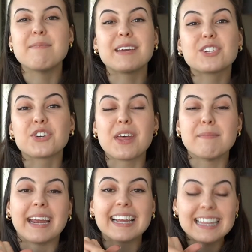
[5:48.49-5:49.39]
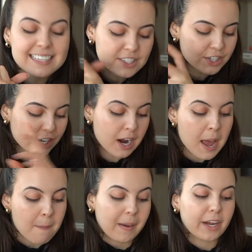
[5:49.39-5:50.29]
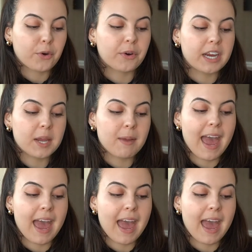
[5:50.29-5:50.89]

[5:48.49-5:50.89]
I make sure that my cleanser, my cream,